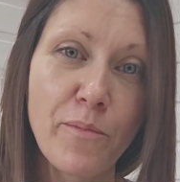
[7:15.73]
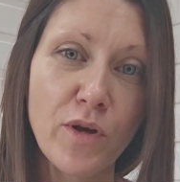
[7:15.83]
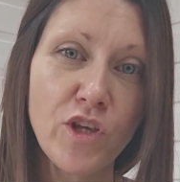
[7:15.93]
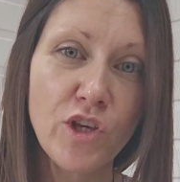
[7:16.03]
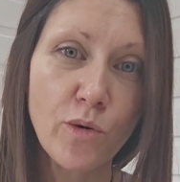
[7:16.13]

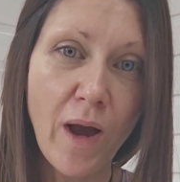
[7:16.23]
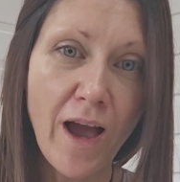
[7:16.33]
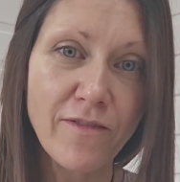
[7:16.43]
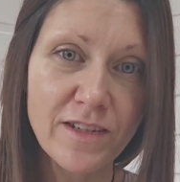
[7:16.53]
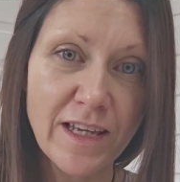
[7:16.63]
But you
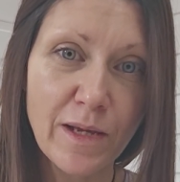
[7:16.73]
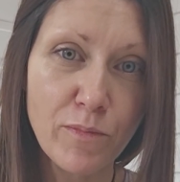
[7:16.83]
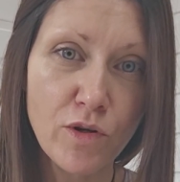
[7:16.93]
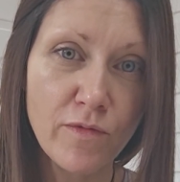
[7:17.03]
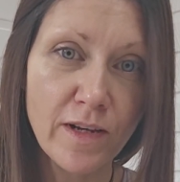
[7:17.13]
have to keep
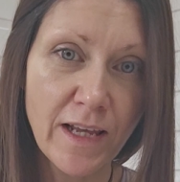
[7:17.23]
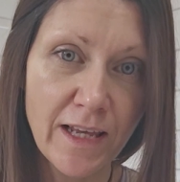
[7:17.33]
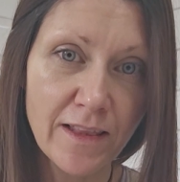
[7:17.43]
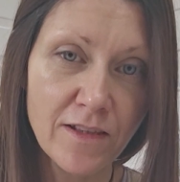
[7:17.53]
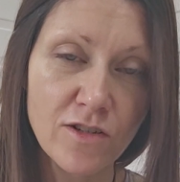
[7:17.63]
moving
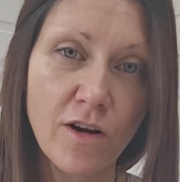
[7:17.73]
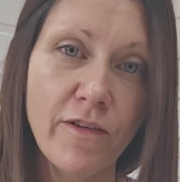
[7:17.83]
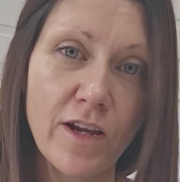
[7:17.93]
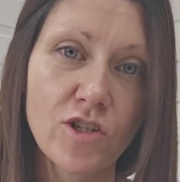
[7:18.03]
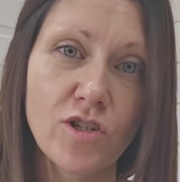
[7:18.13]
in the
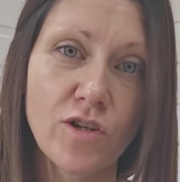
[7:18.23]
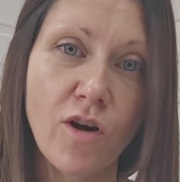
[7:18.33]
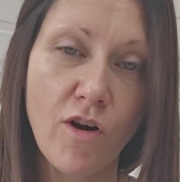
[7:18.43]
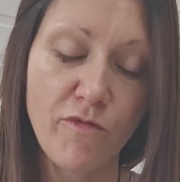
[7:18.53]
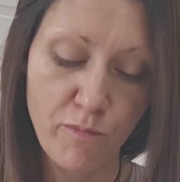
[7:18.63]
direction
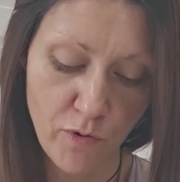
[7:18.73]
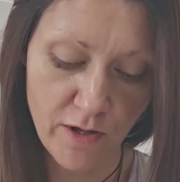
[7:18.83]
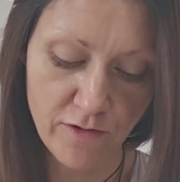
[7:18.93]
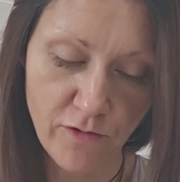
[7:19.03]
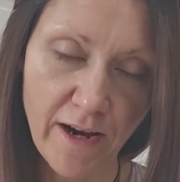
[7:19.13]
of
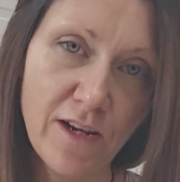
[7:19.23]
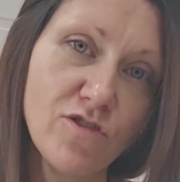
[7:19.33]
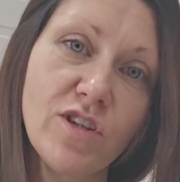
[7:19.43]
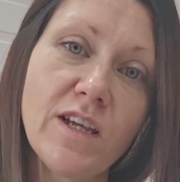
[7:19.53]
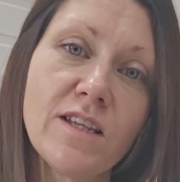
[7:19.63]
putting your
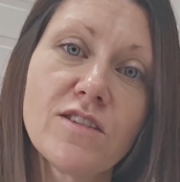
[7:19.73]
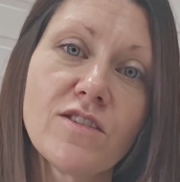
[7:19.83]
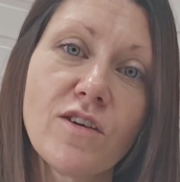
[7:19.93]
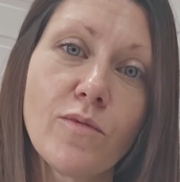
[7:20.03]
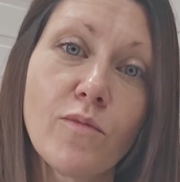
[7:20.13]
energy
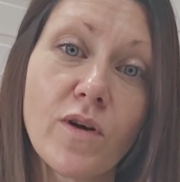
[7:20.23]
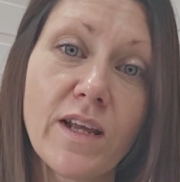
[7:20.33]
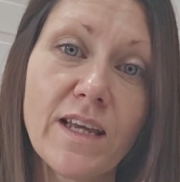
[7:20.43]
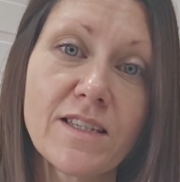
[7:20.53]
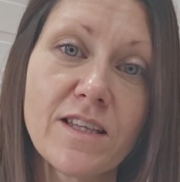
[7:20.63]
into what
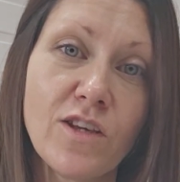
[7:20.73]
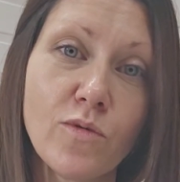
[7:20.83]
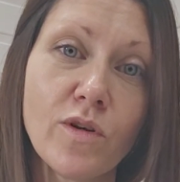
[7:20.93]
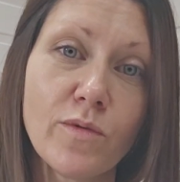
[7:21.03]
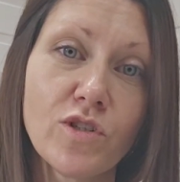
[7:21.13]
it is that you
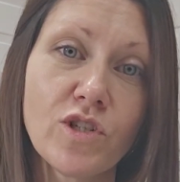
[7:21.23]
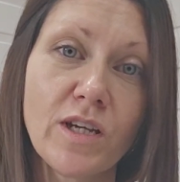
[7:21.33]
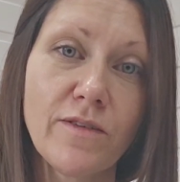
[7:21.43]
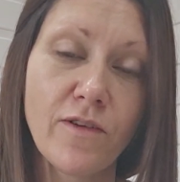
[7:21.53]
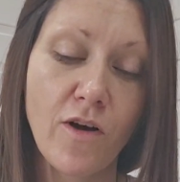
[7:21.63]
want to
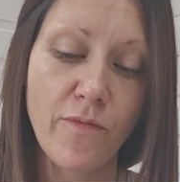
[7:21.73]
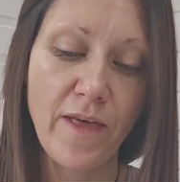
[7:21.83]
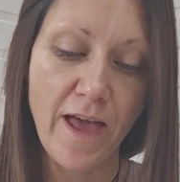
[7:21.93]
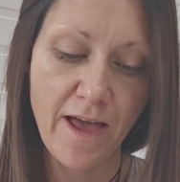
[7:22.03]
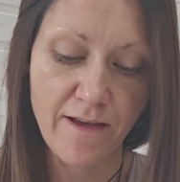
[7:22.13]
achieve on
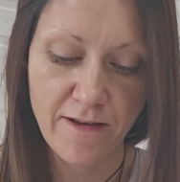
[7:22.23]
there.